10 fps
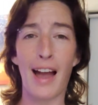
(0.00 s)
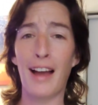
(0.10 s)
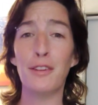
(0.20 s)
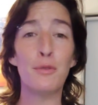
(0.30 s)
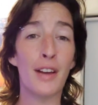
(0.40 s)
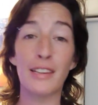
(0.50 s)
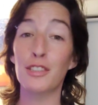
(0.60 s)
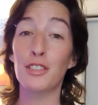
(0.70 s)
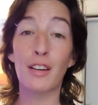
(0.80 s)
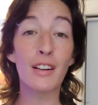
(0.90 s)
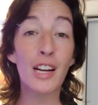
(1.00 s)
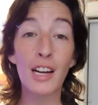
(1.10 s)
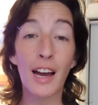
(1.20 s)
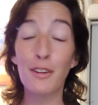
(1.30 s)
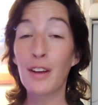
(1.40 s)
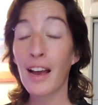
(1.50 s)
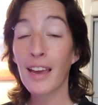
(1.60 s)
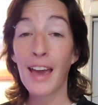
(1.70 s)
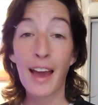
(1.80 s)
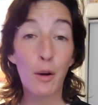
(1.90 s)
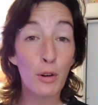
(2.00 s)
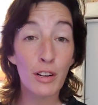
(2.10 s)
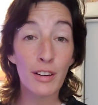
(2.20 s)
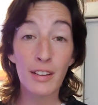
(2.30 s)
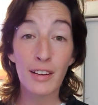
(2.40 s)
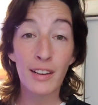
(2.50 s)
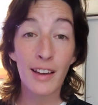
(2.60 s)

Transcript: I do not shudder. I do not coward.